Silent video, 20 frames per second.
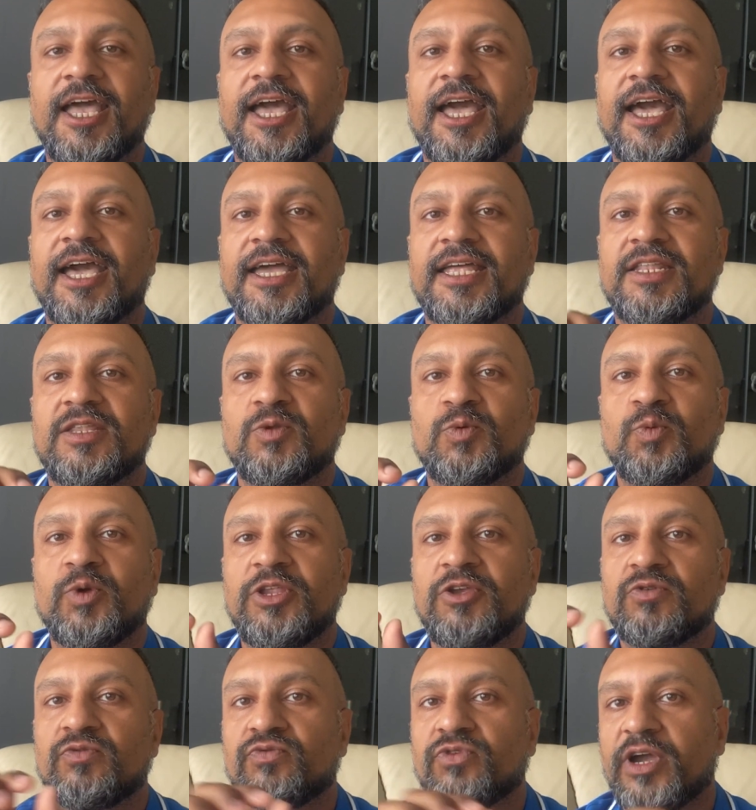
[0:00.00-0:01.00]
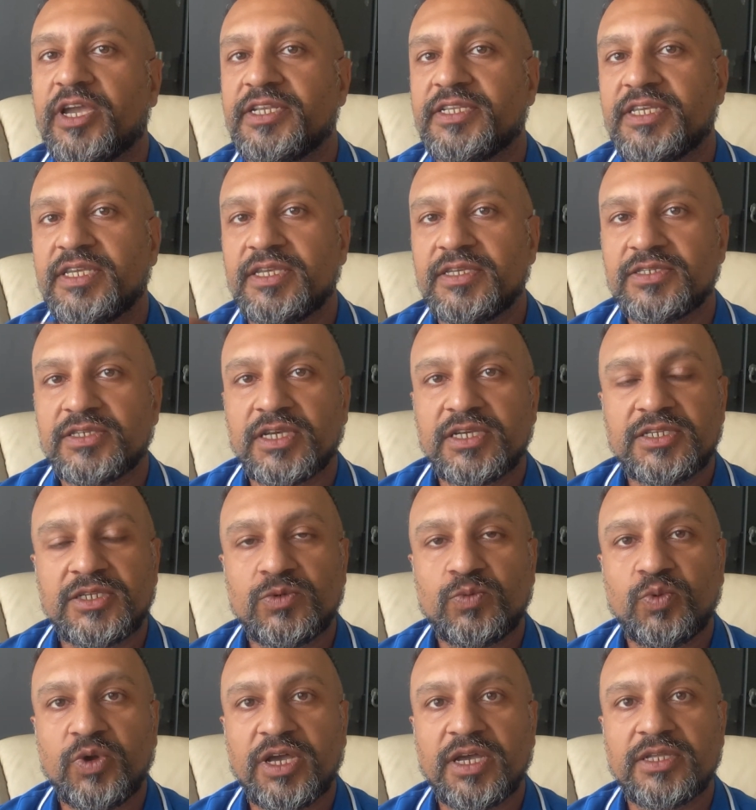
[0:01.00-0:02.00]
And when you're writing
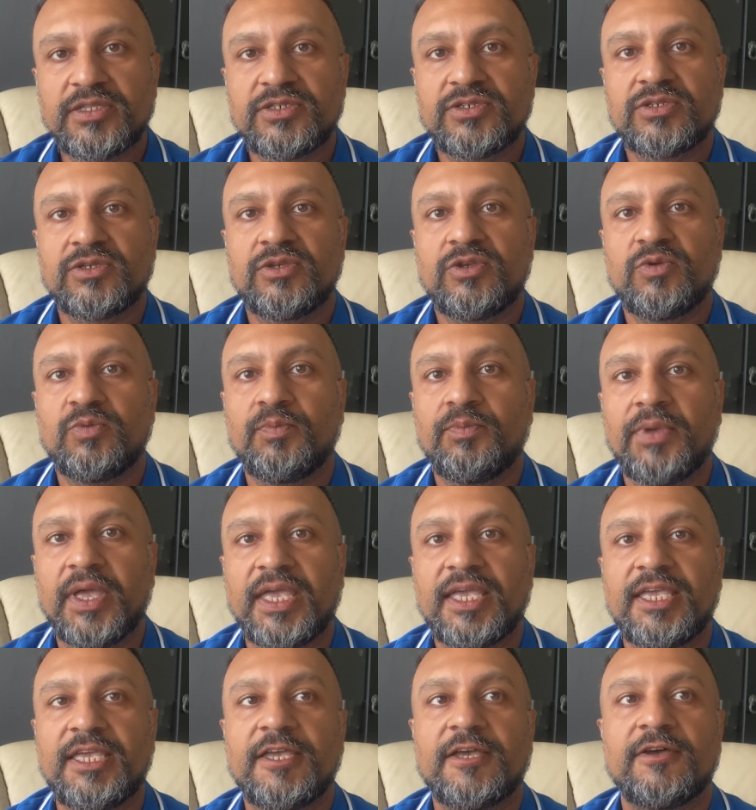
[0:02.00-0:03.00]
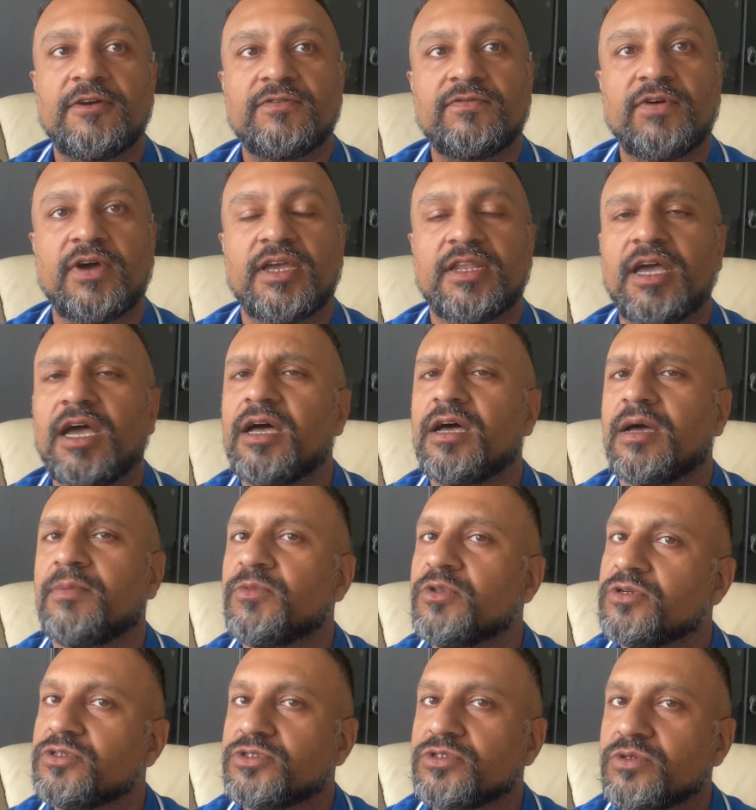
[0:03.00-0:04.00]
certain words, you may find,
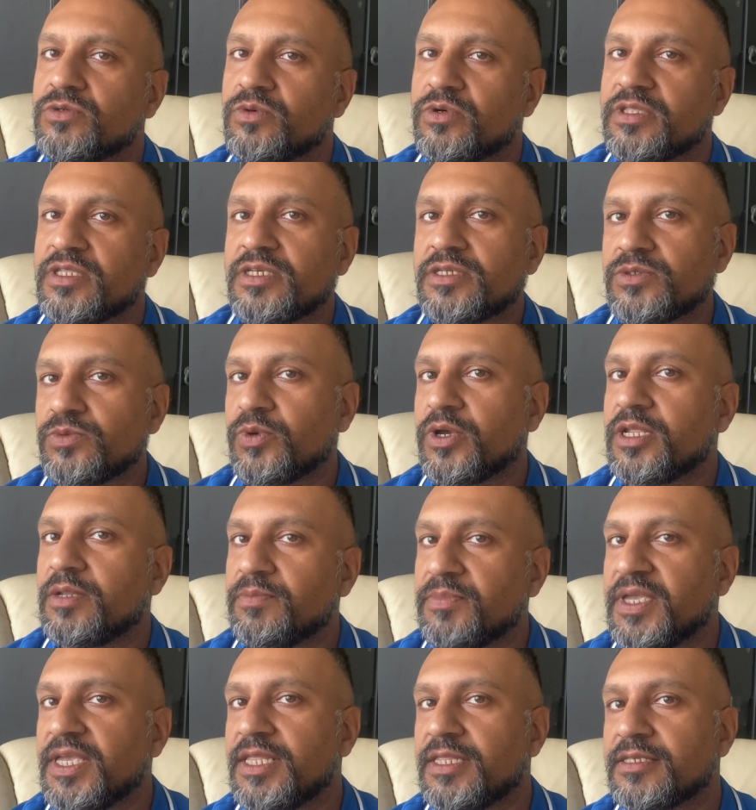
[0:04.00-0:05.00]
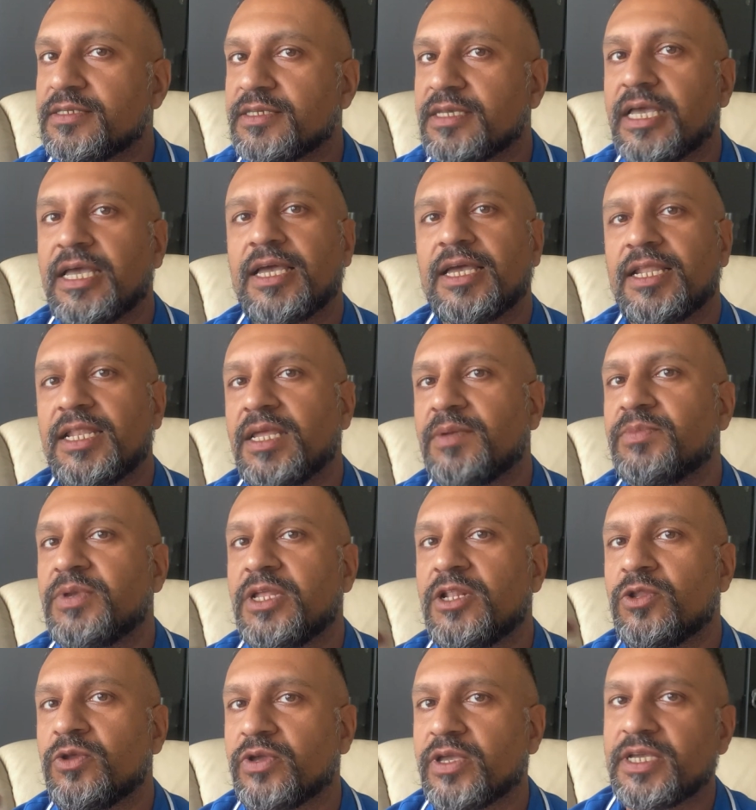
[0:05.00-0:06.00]
I'm not sure what this word means. Let
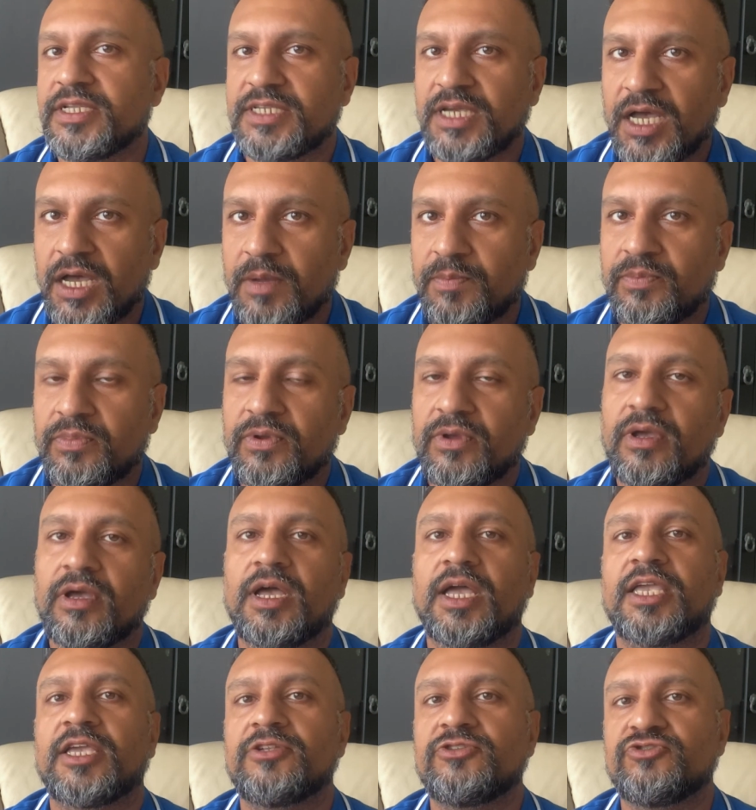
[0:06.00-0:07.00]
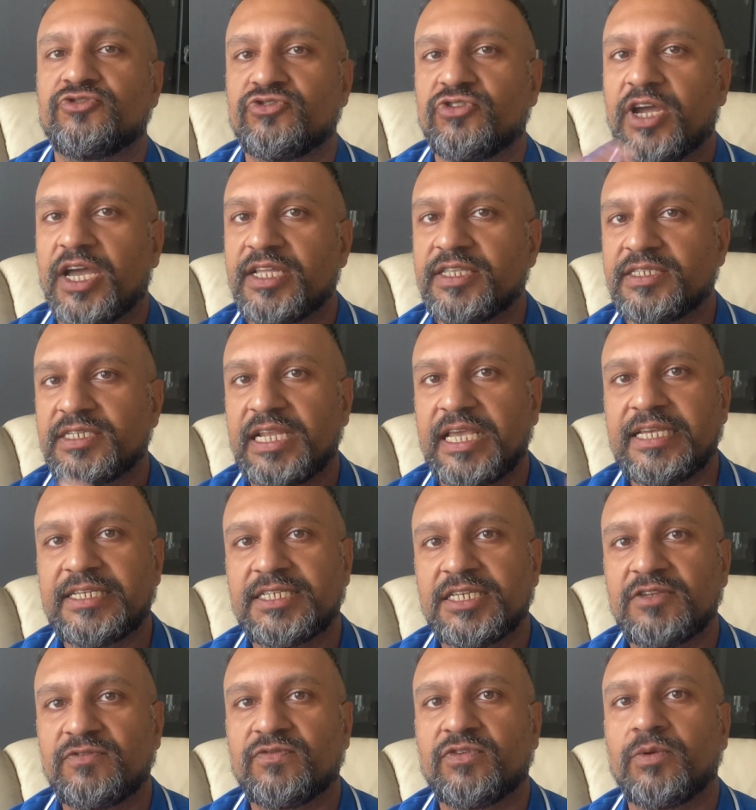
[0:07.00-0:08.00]
me look it up. I can
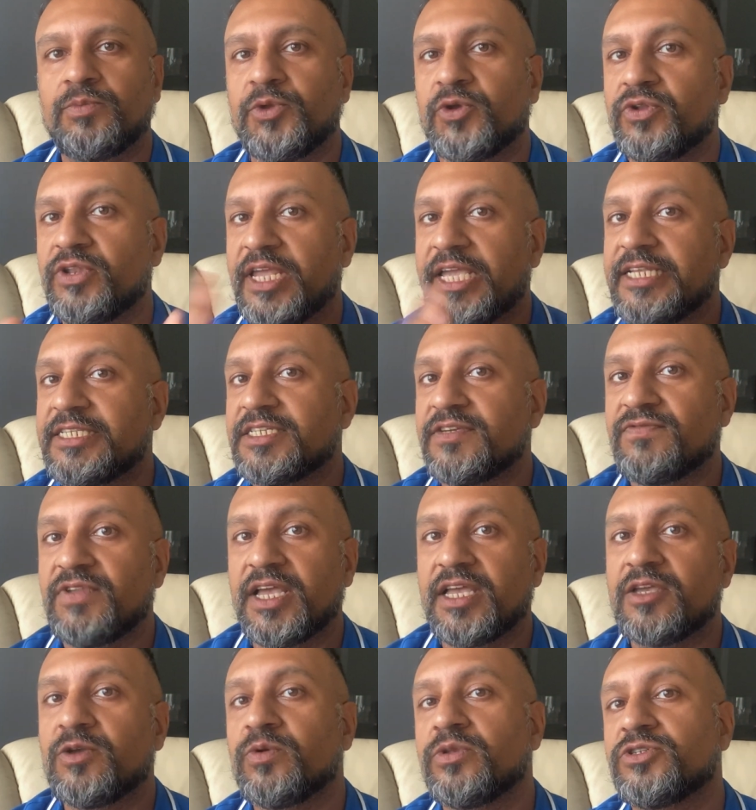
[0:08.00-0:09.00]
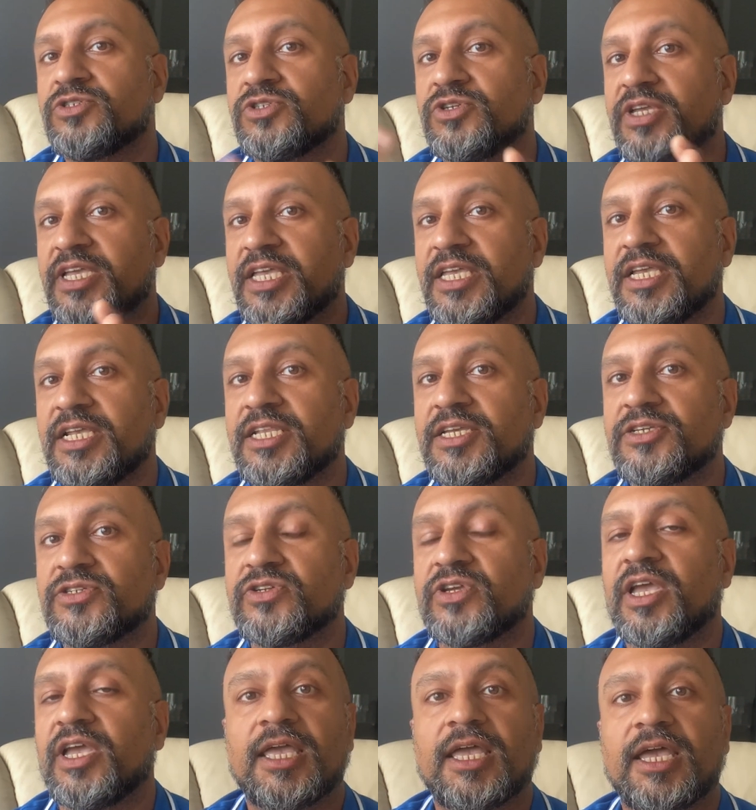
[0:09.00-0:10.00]
translate it from your native language to
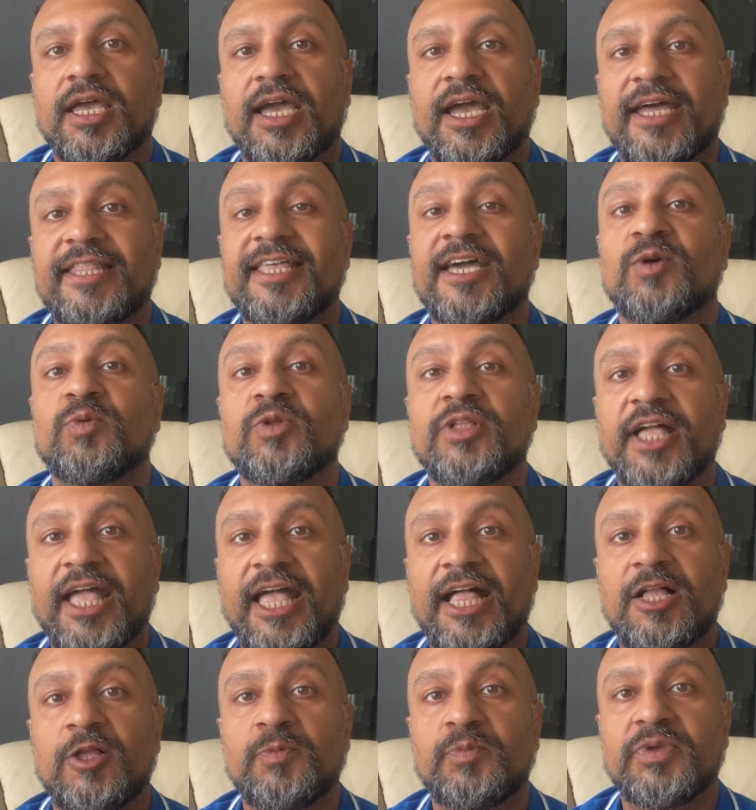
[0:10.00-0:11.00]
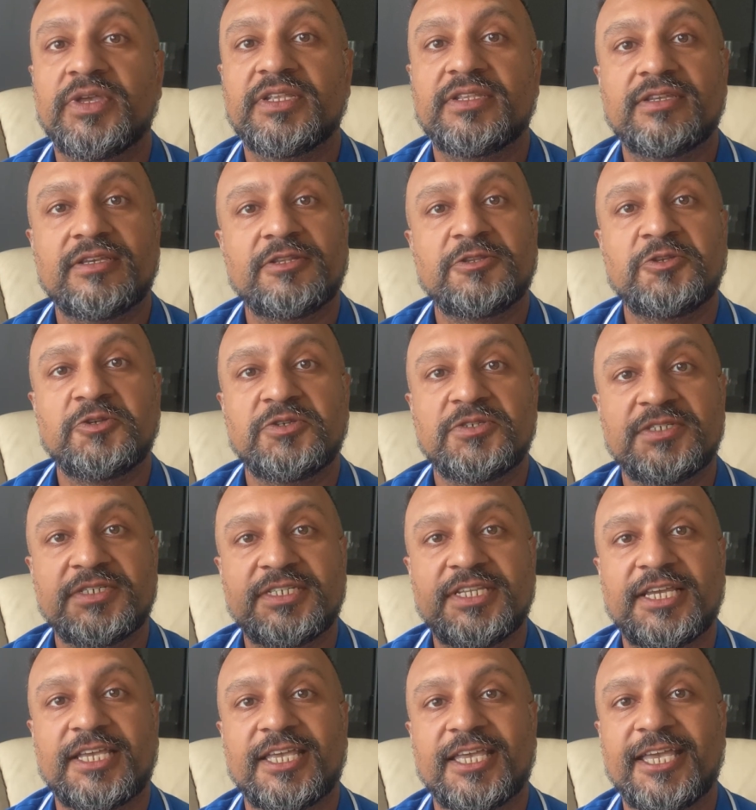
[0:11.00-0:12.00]
English, and that will help it to
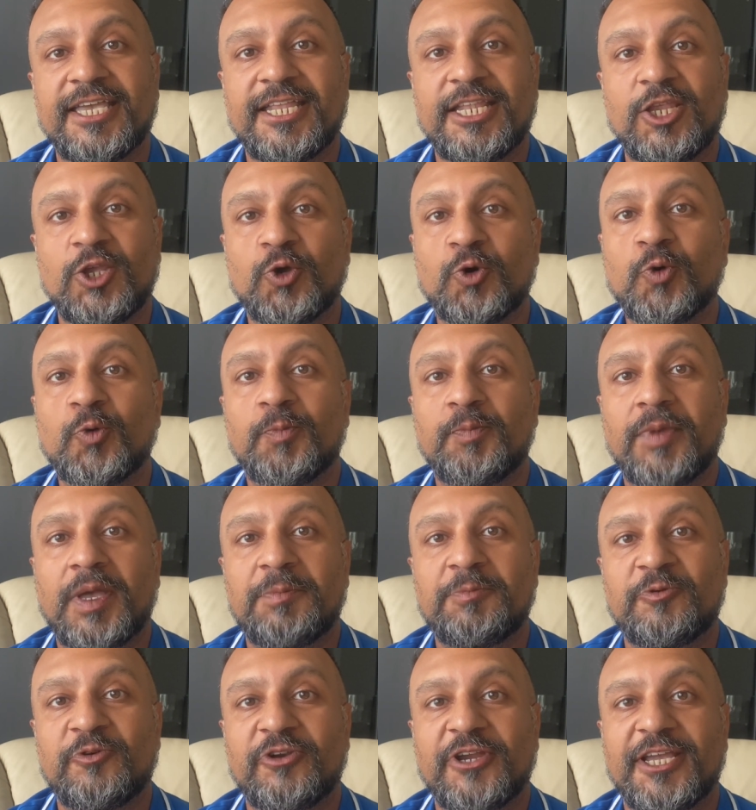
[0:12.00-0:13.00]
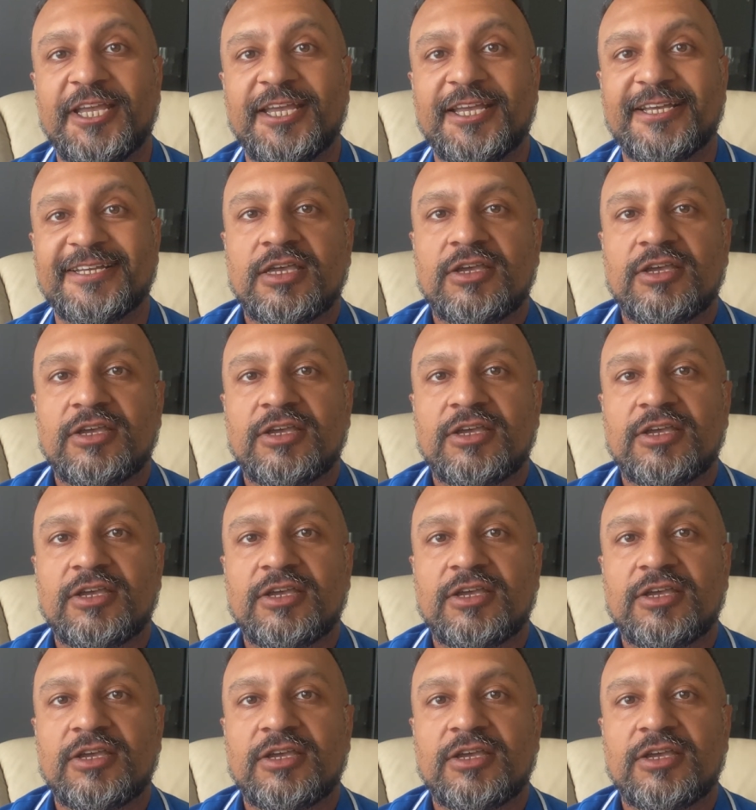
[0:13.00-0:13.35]
stick in your memory.